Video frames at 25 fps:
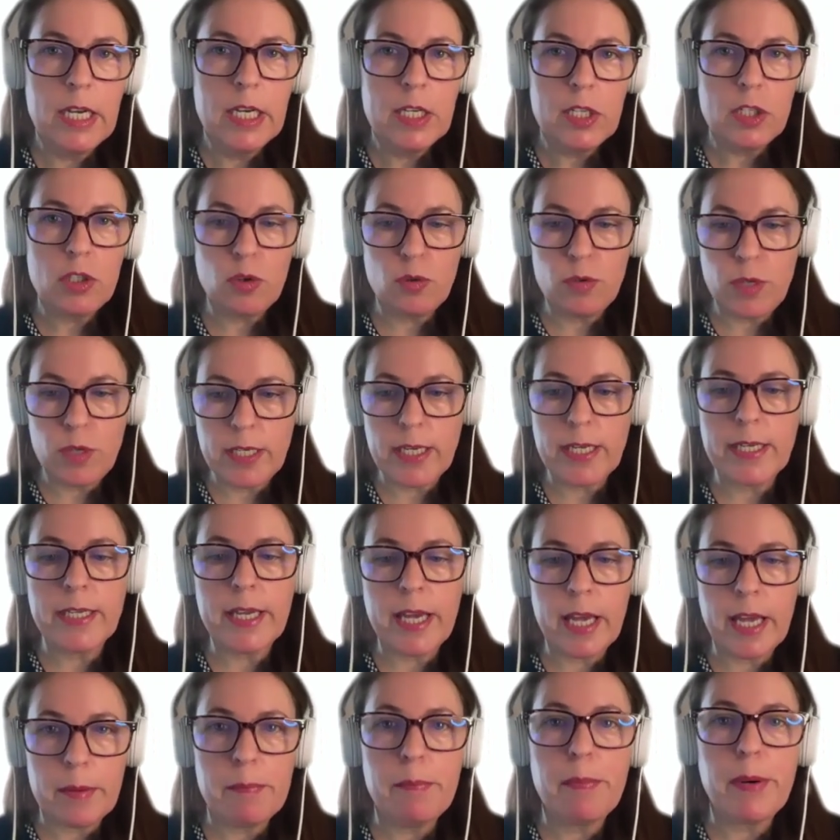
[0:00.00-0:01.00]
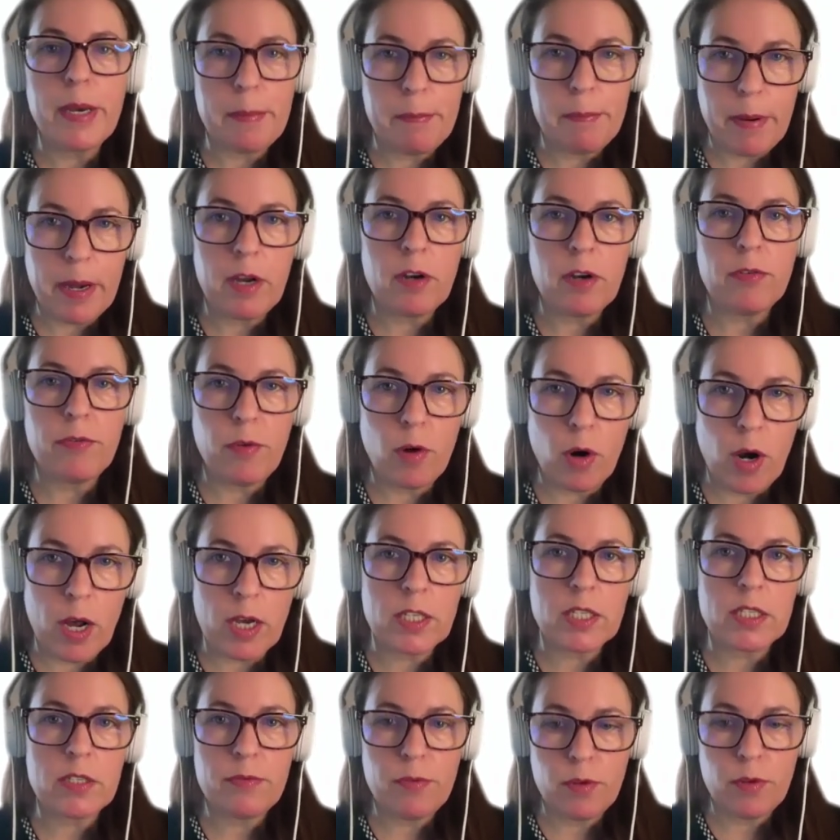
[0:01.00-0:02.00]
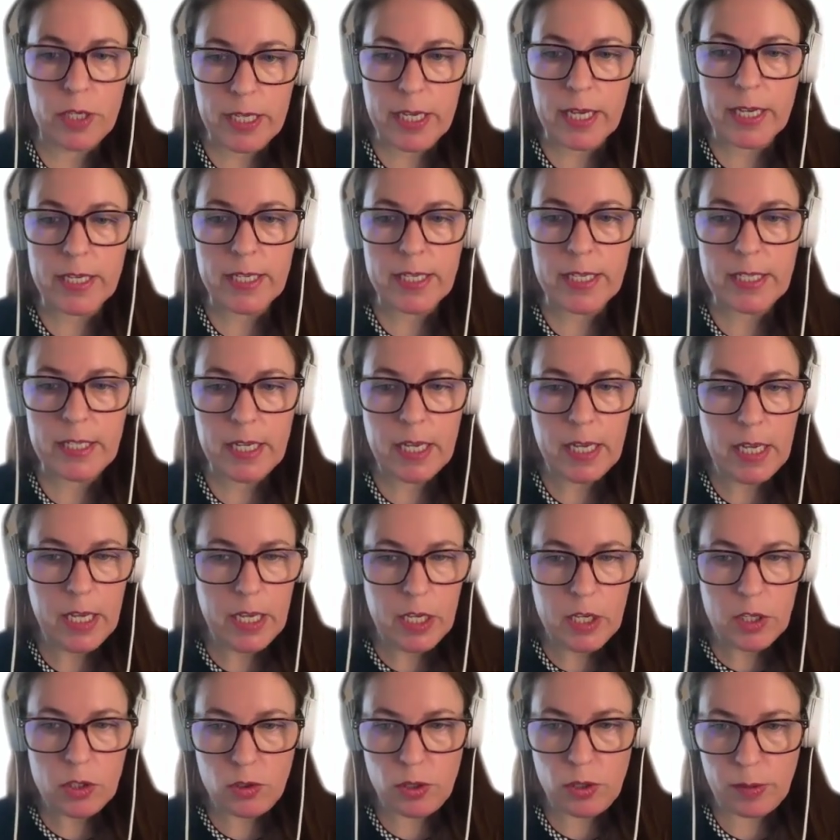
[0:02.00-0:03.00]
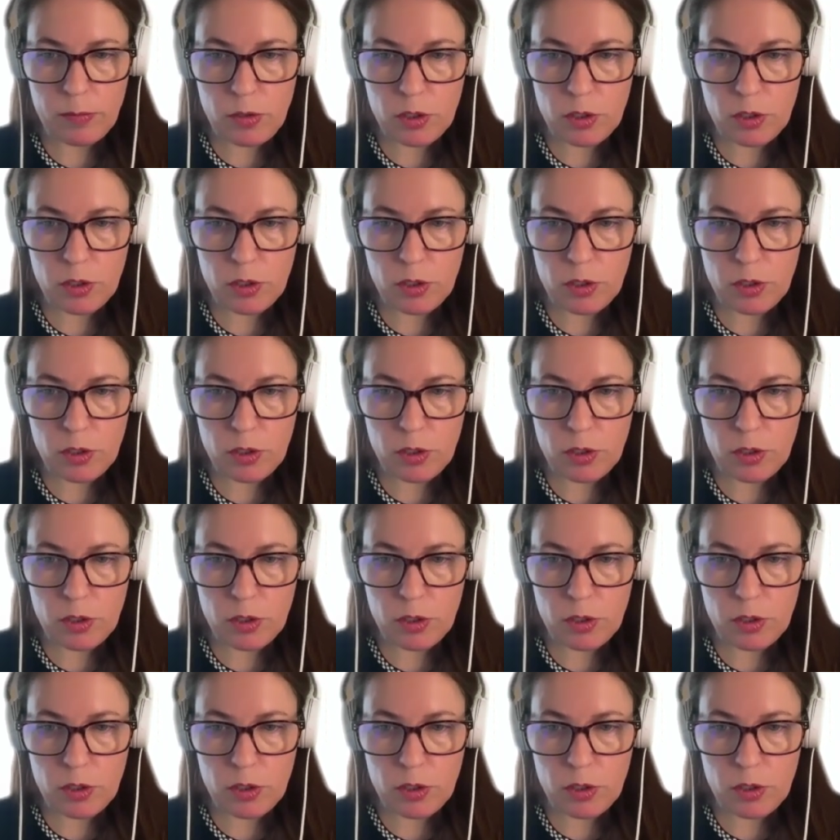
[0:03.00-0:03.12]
so that it can prepare for us for the edit. So I'm